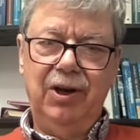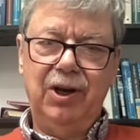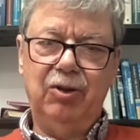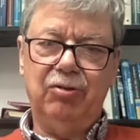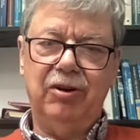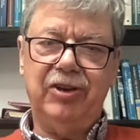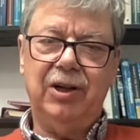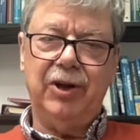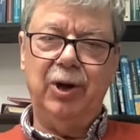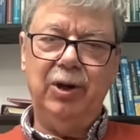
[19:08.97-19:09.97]
And as a
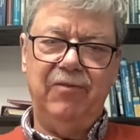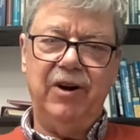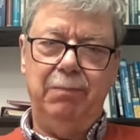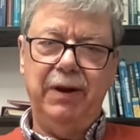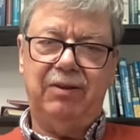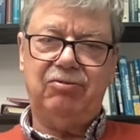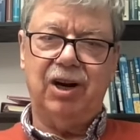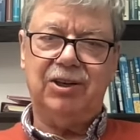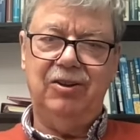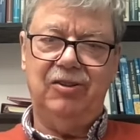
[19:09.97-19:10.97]
result, only very big
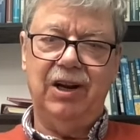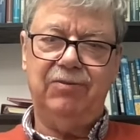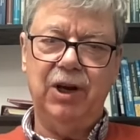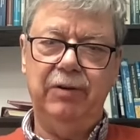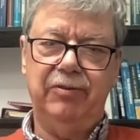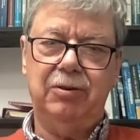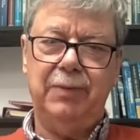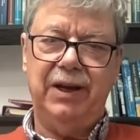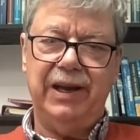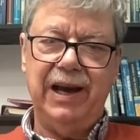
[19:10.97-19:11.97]
structures are left over to
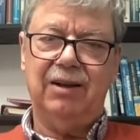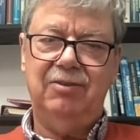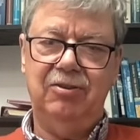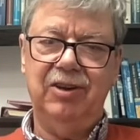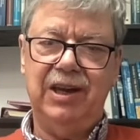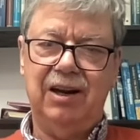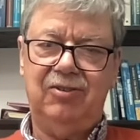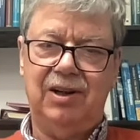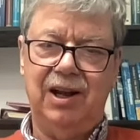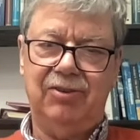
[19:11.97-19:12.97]
make galaxies and
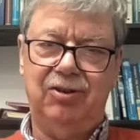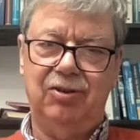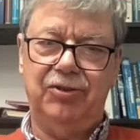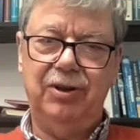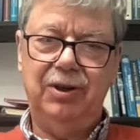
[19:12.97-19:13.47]
galaxy clusters.